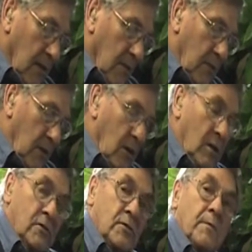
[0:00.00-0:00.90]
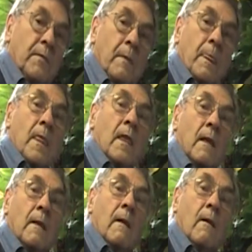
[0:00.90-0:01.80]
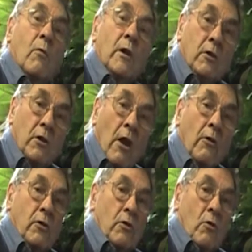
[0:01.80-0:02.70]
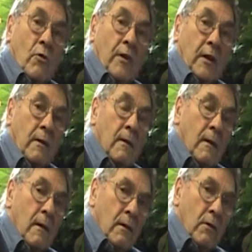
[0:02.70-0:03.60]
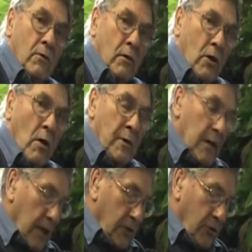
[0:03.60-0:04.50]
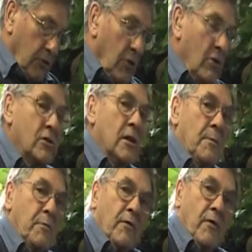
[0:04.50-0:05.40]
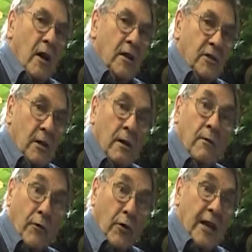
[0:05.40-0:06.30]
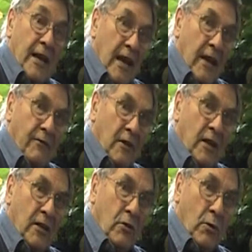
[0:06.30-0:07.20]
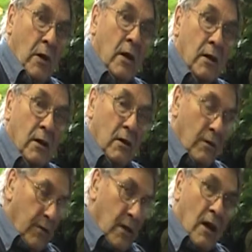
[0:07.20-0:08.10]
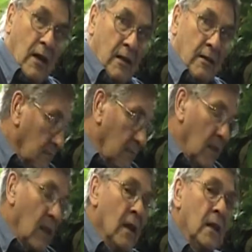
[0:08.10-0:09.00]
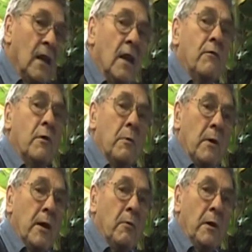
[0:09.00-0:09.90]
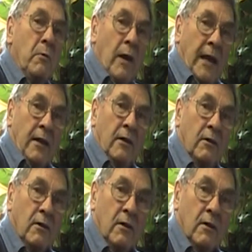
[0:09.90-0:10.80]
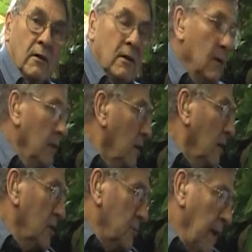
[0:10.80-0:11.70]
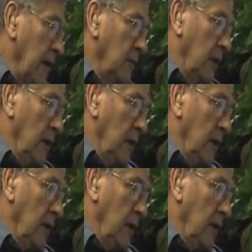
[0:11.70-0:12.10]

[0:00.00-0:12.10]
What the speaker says: because when you go to Norfolk, your accommodation usually provides a free half-day tour of the island, and everywhere we went there's bounty.